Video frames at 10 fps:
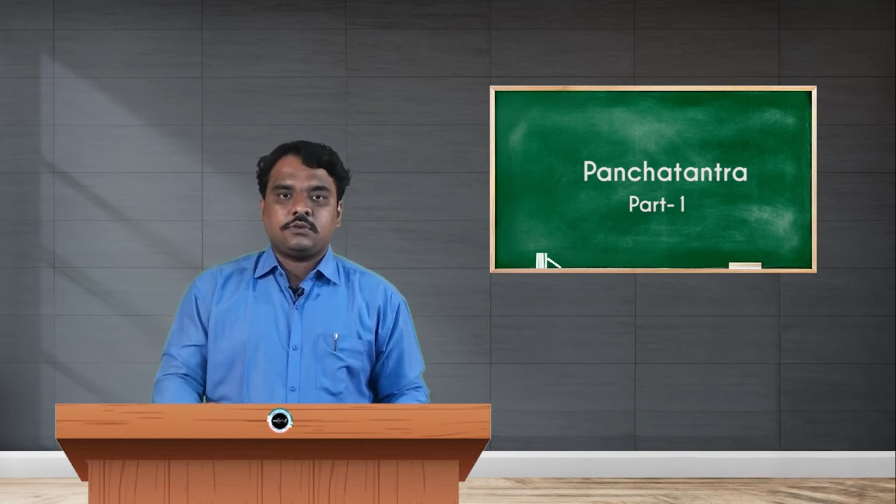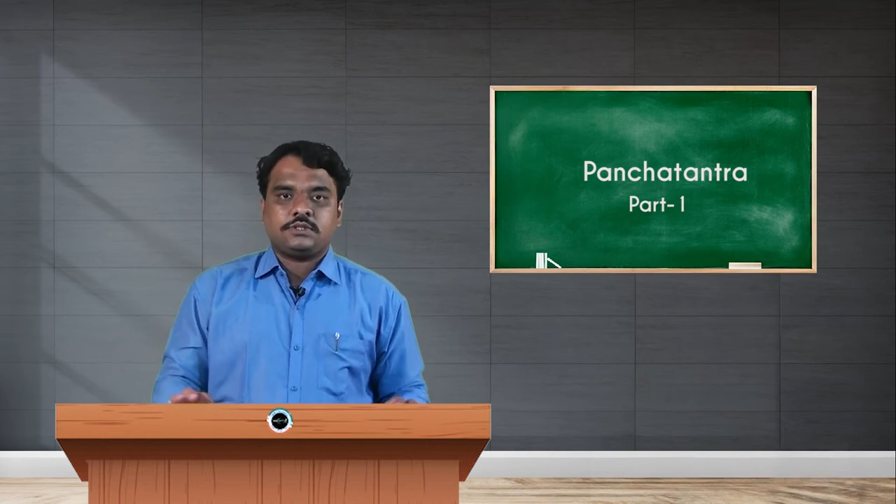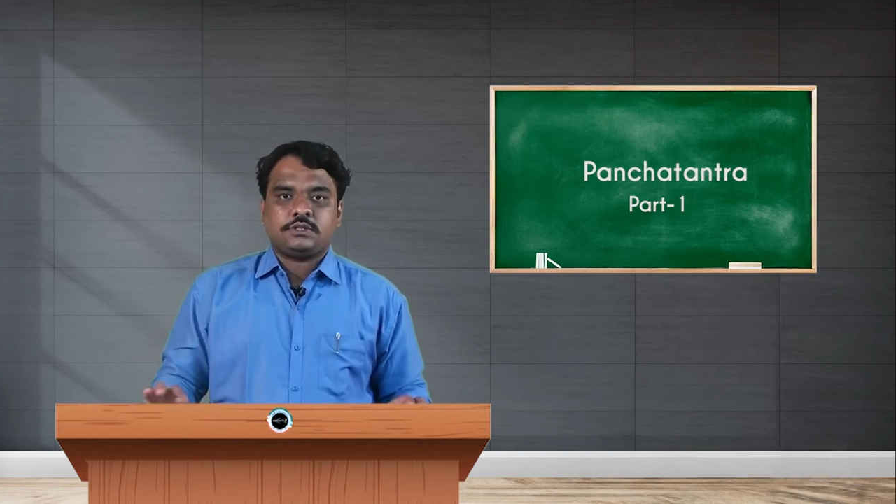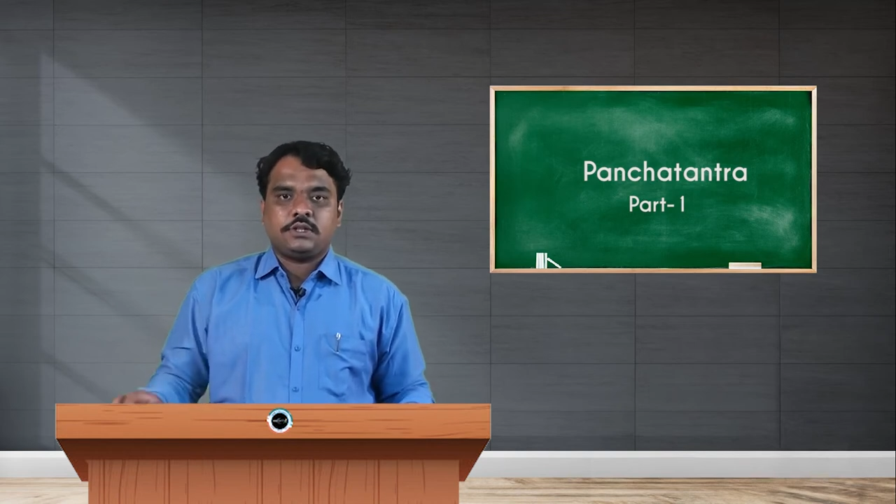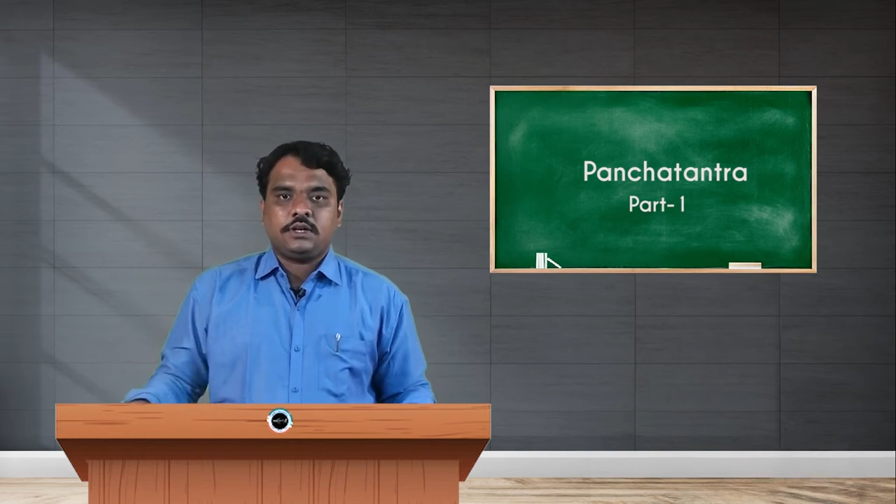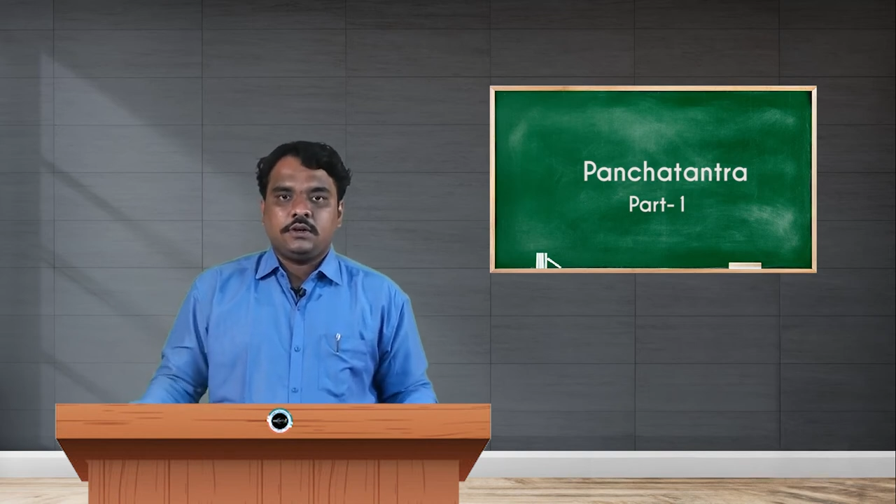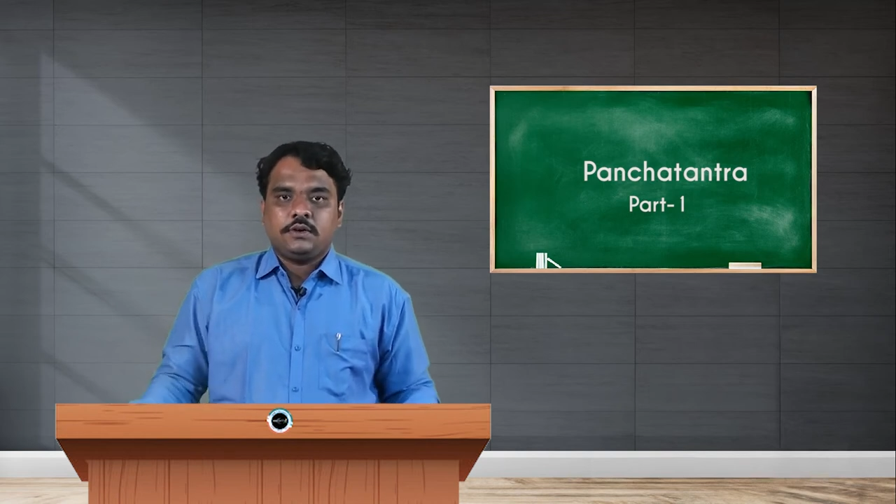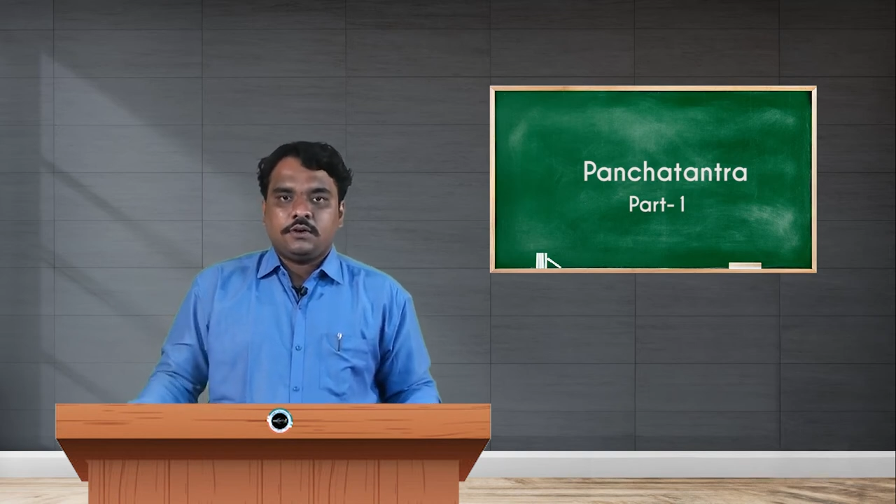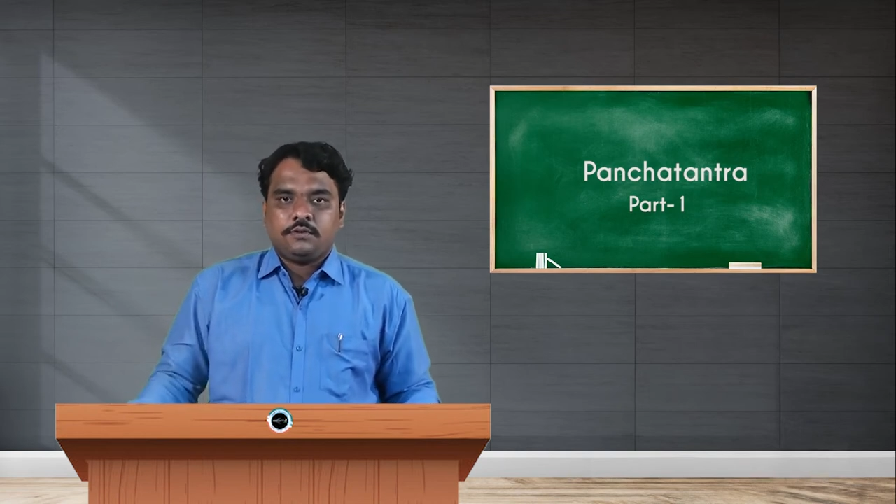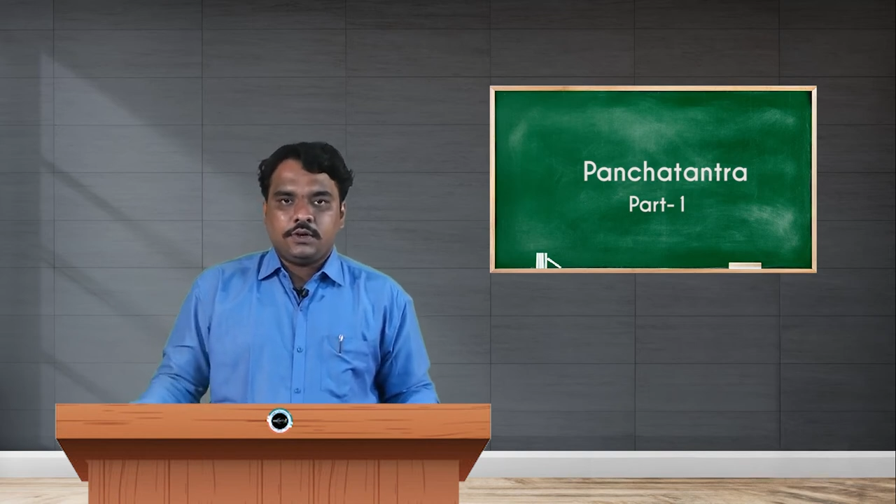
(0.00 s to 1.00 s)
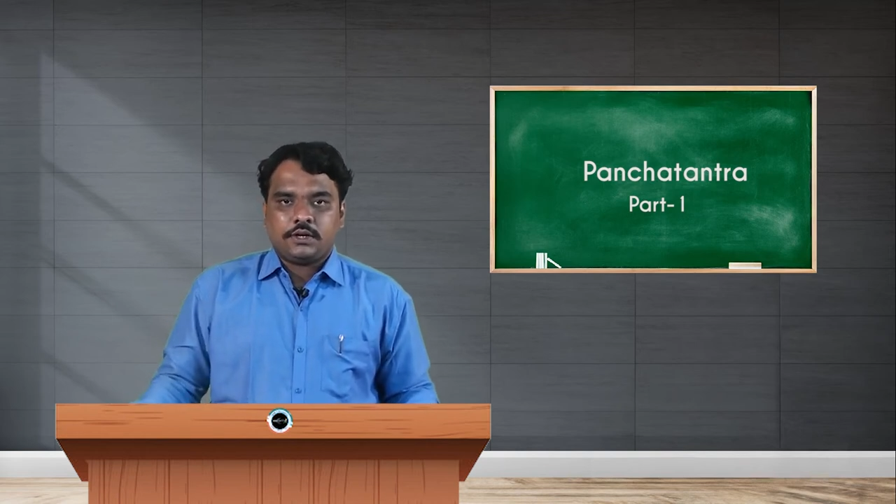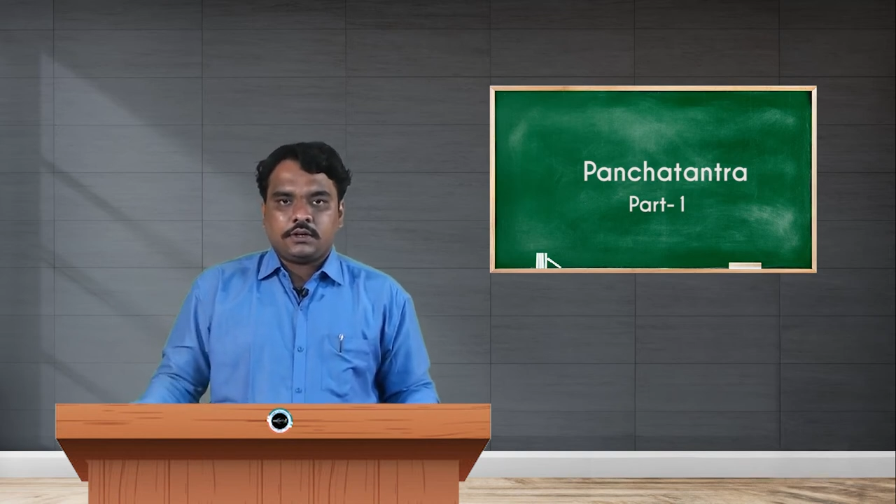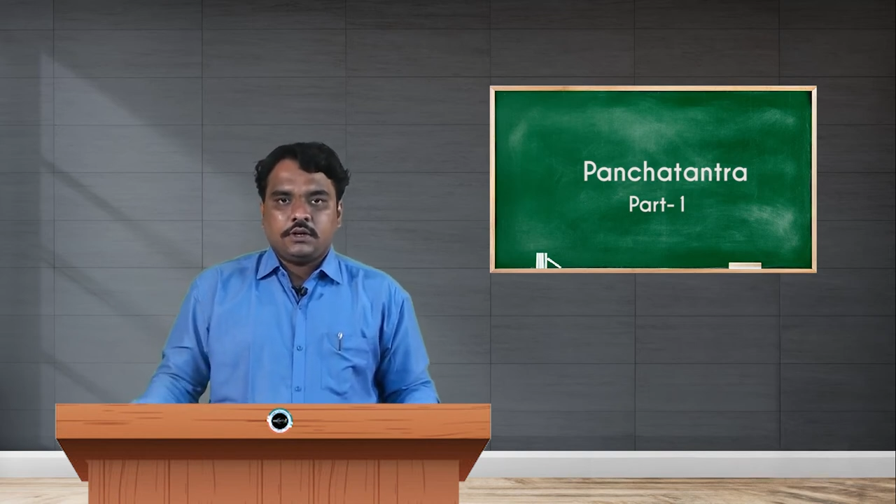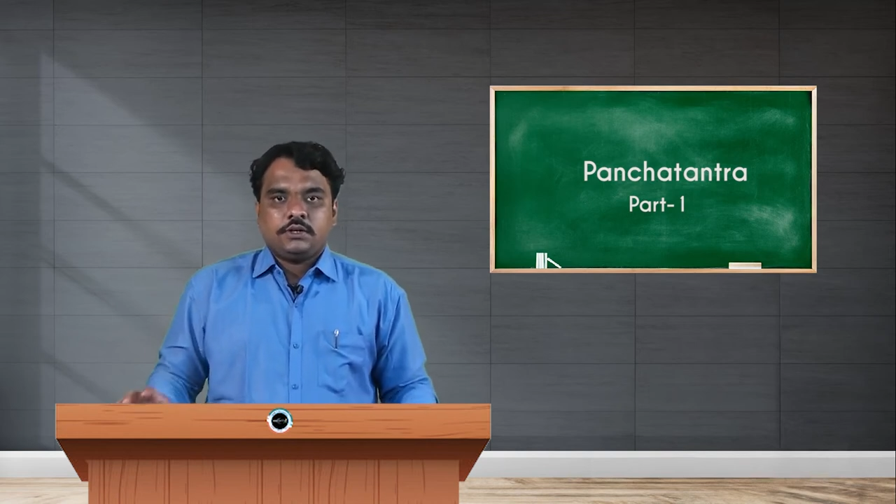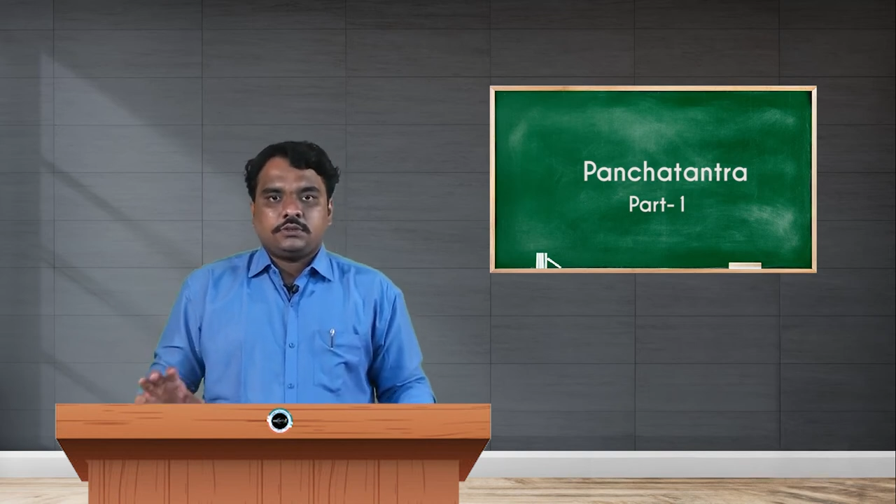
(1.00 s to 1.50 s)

once in a week.